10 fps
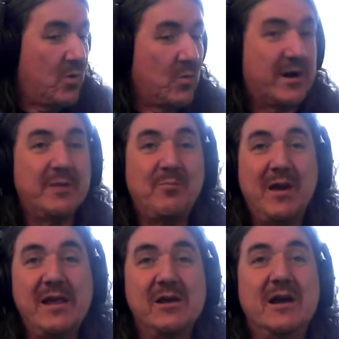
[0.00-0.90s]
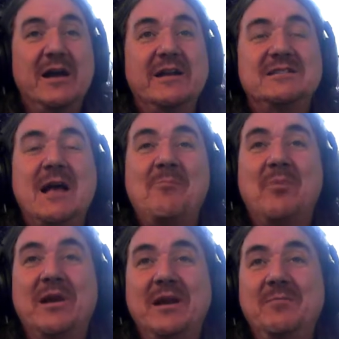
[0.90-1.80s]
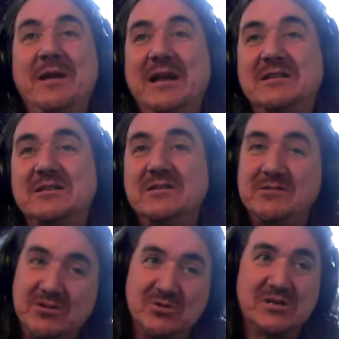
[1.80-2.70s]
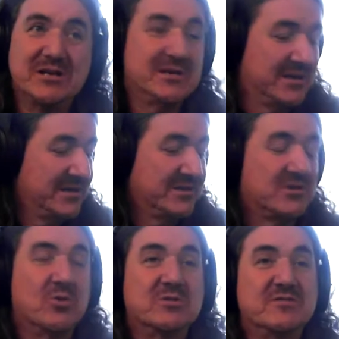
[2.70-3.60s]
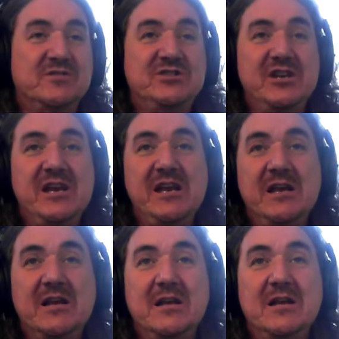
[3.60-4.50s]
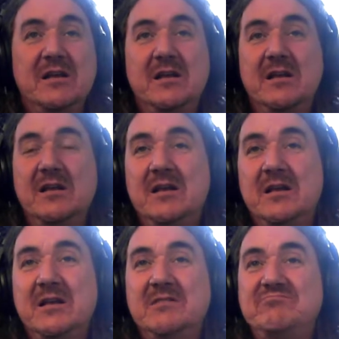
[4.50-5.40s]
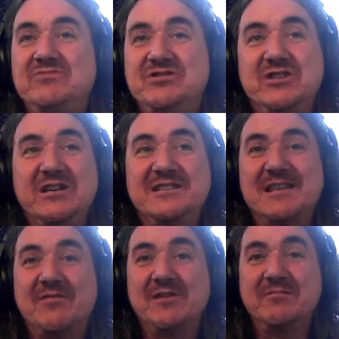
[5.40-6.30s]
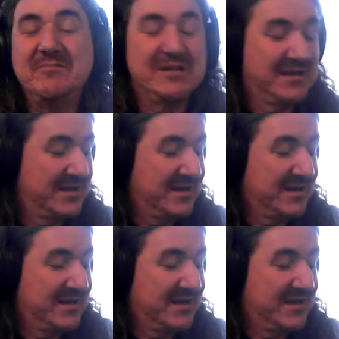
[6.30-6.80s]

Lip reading: we're going to play you an example in a minute using the chords of G, G7,